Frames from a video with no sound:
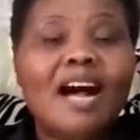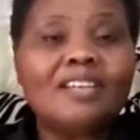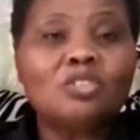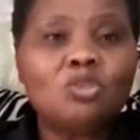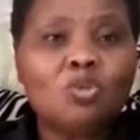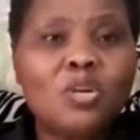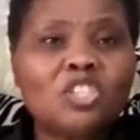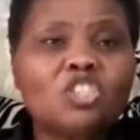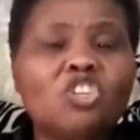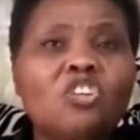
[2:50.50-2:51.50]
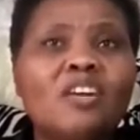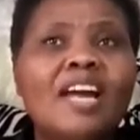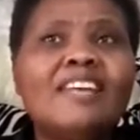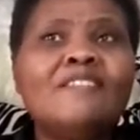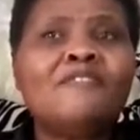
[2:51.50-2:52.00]
situation or
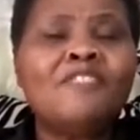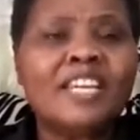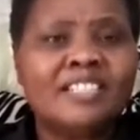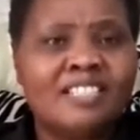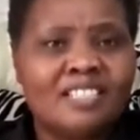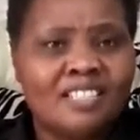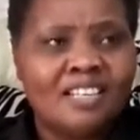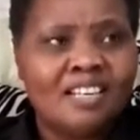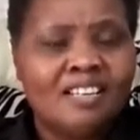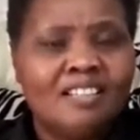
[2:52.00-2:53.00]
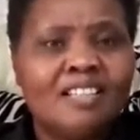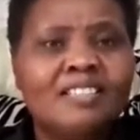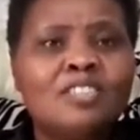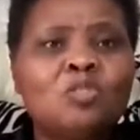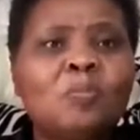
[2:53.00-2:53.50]
an event that
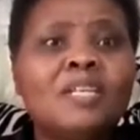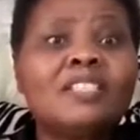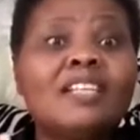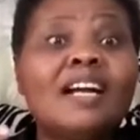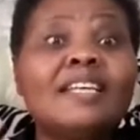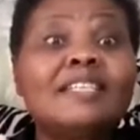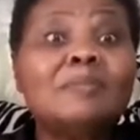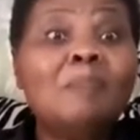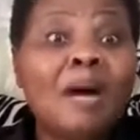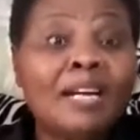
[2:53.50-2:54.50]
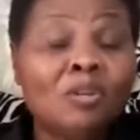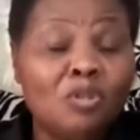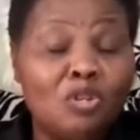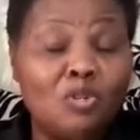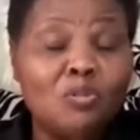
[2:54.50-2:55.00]
is placing a demand
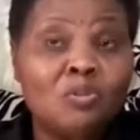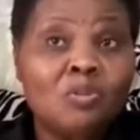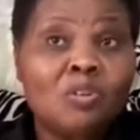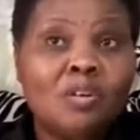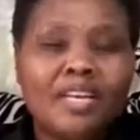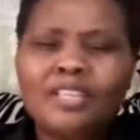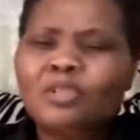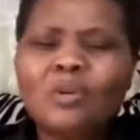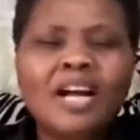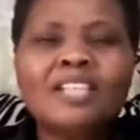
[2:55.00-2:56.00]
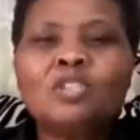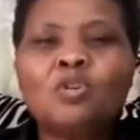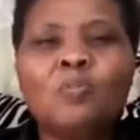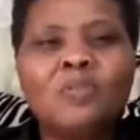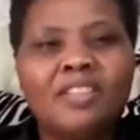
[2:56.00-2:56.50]
on you and you can't
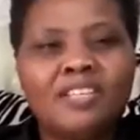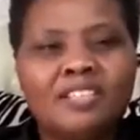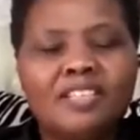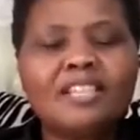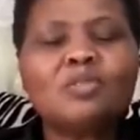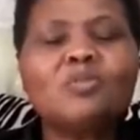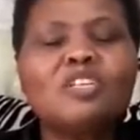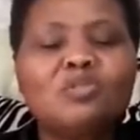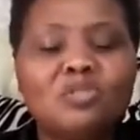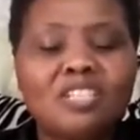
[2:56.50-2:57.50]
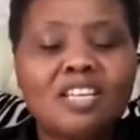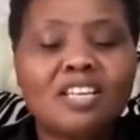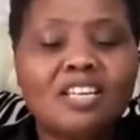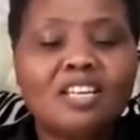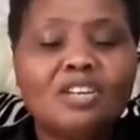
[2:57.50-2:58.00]
cope with it. That's when you
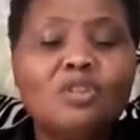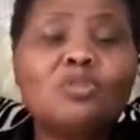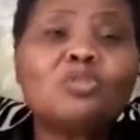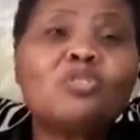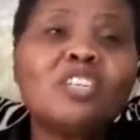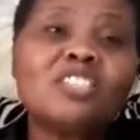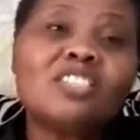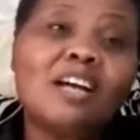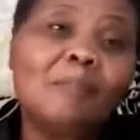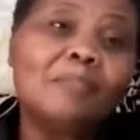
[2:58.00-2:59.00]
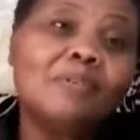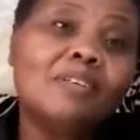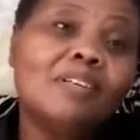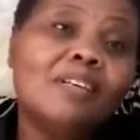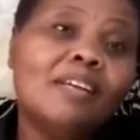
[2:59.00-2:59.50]
say you're stressed up.
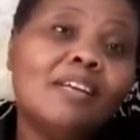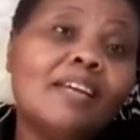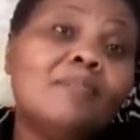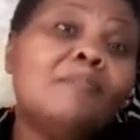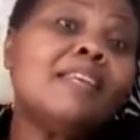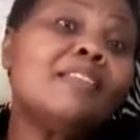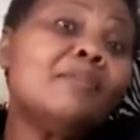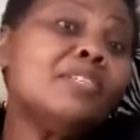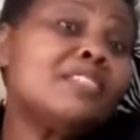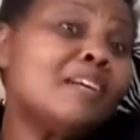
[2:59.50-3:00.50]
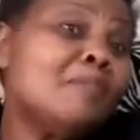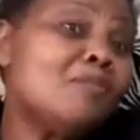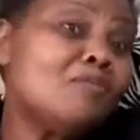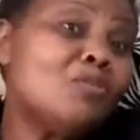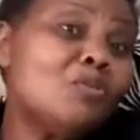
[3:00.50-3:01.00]
And by the way, some
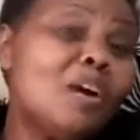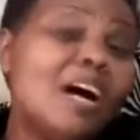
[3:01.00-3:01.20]
of you